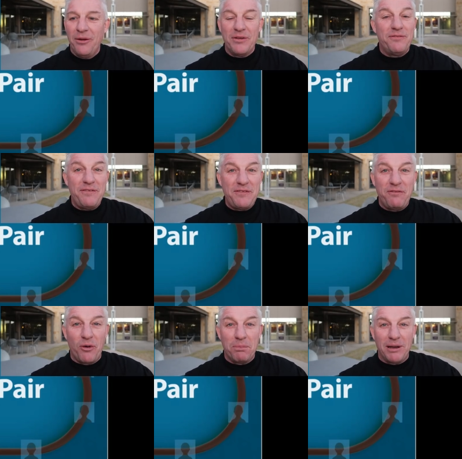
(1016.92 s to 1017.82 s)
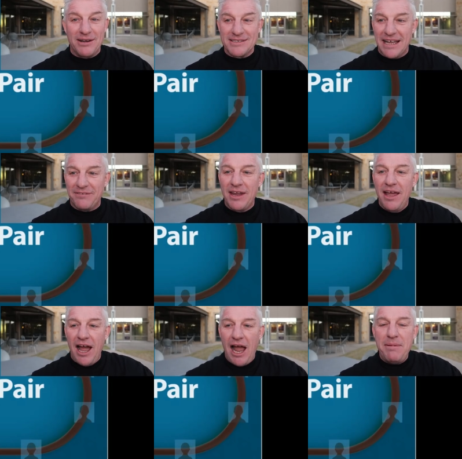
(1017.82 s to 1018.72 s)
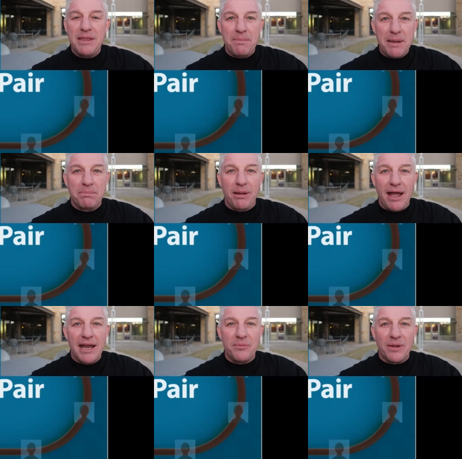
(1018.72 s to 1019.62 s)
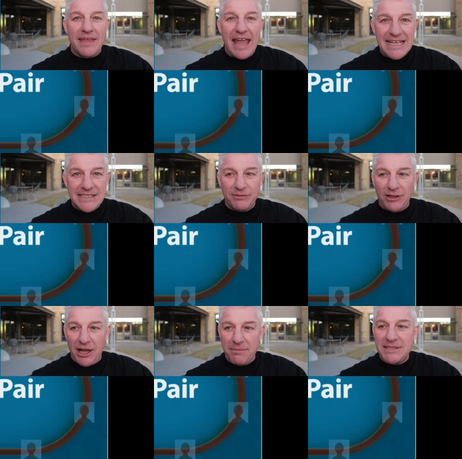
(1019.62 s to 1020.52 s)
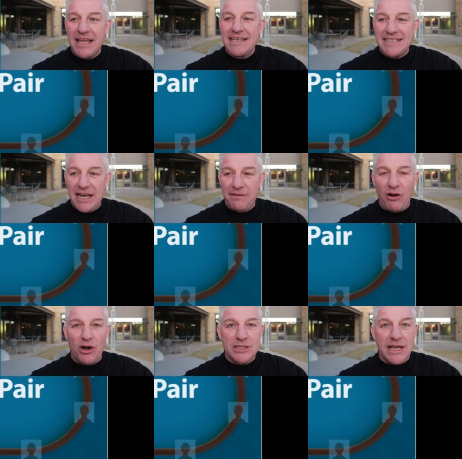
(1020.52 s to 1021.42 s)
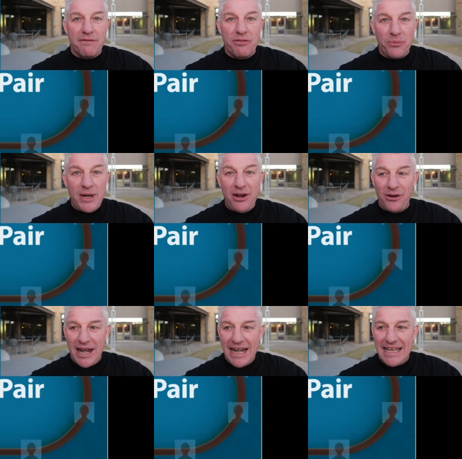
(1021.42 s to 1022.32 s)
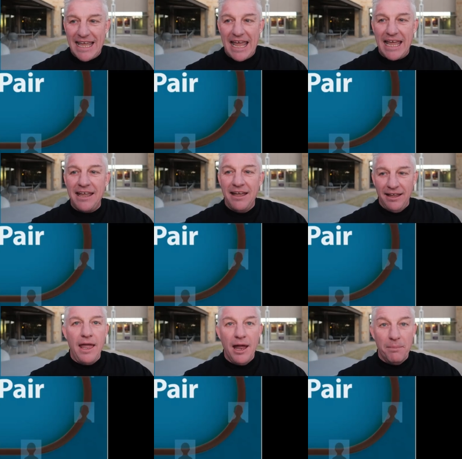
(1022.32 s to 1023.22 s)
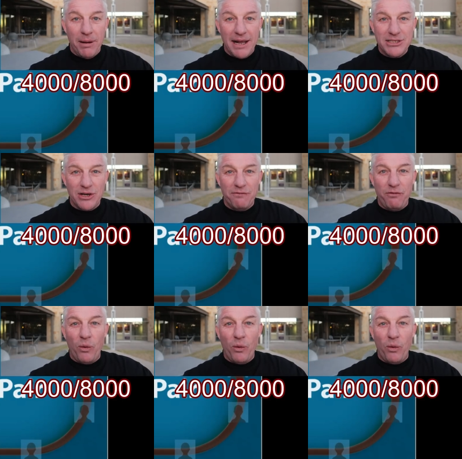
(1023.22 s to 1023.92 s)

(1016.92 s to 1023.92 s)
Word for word: with 54 players left. I'm in the big blind with Ace of Clubs, Ten of Hearts. I have 380K. Blinds are at